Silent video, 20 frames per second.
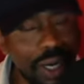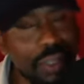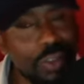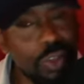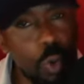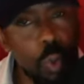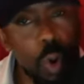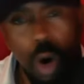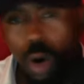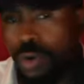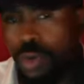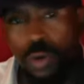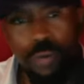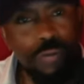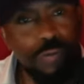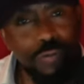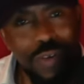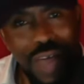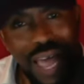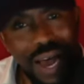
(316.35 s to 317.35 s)
at the world, you
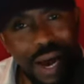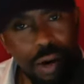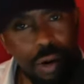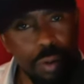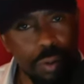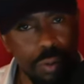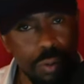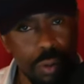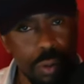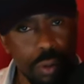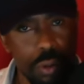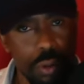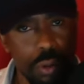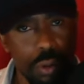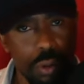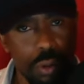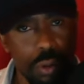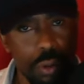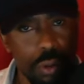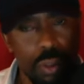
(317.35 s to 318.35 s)
fell.
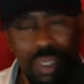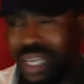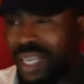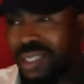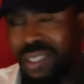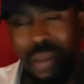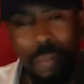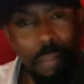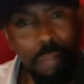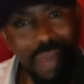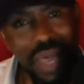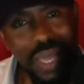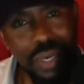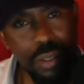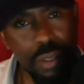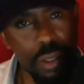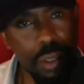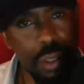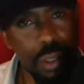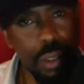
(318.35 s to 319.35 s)
Look at the
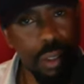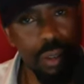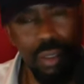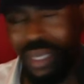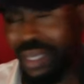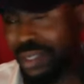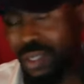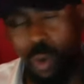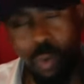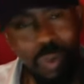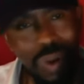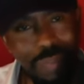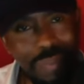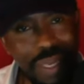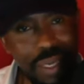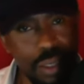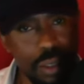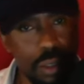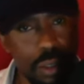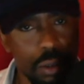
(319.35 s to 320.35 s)
men, look at the
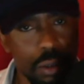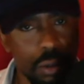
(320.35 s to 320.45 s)
women.